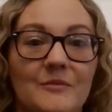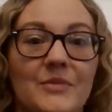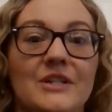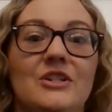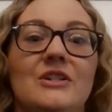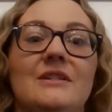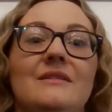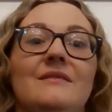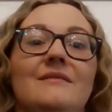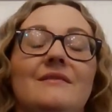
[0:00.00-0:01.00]
but just
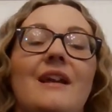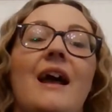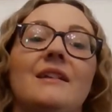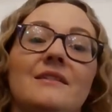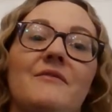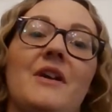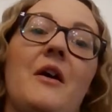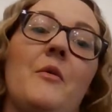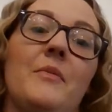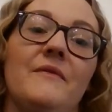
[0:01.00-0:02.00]
ask for
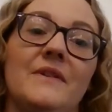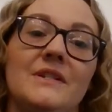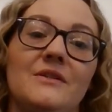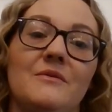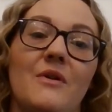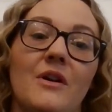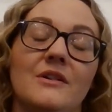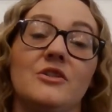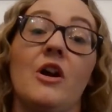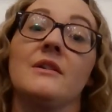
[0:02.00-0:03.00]
help if it's too
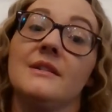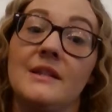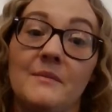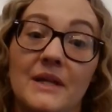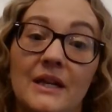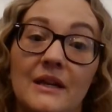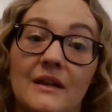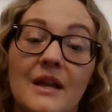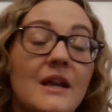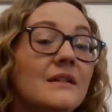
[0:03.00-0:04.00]
hard. Talk to somebody,
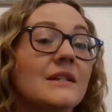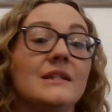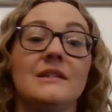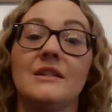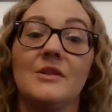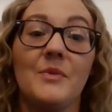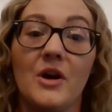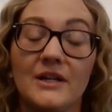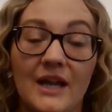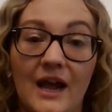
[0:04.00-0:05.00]
listen to the
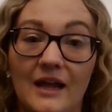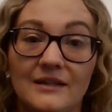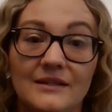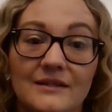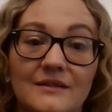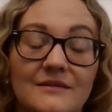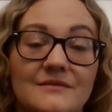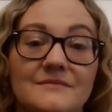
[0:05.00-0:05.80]
podcast.